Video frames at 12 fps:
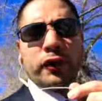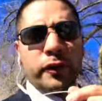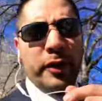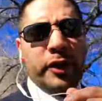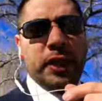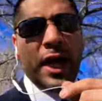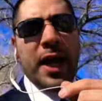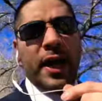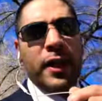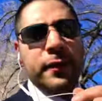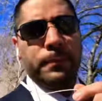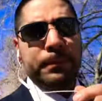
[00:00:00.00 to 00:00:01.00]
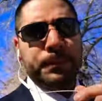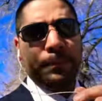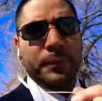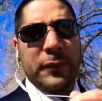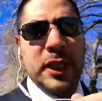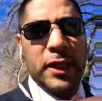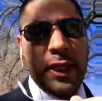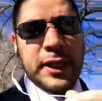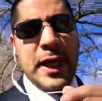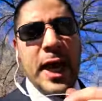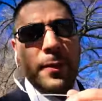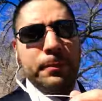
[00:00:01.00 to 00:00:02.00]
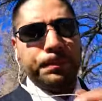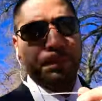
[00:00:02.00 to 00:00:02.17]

from their diet, things like that,